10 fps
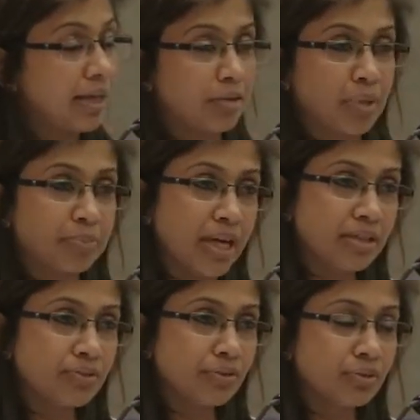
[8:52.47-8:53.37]
And my
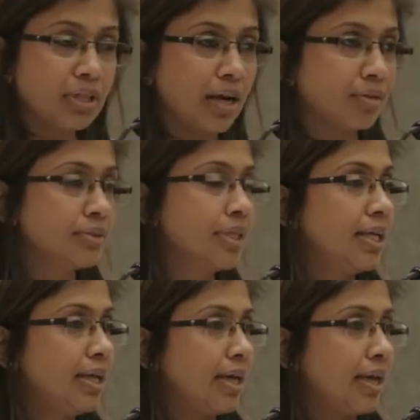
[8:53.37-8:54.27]
parents flew down
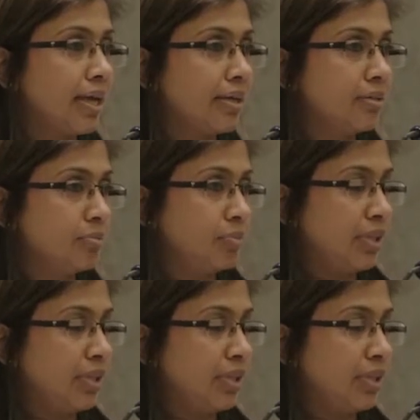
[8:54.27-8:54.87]
and